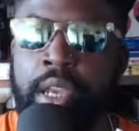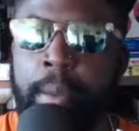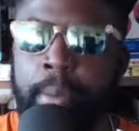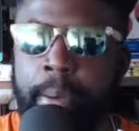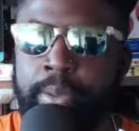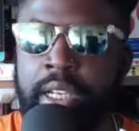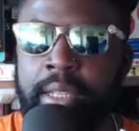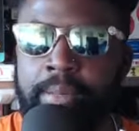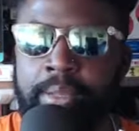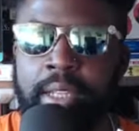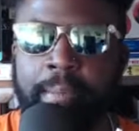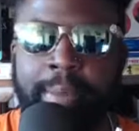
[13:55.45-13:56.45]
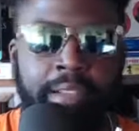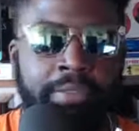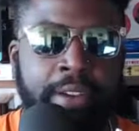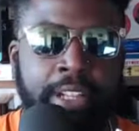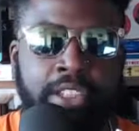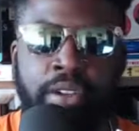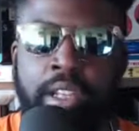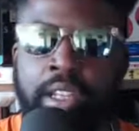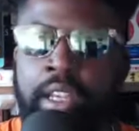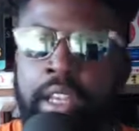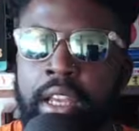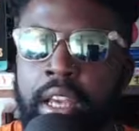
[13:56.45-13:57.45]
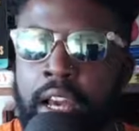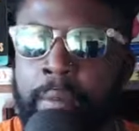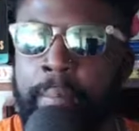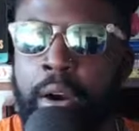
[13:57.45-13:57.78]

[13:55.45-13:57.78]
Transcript: purposely limiting the manufacturing um,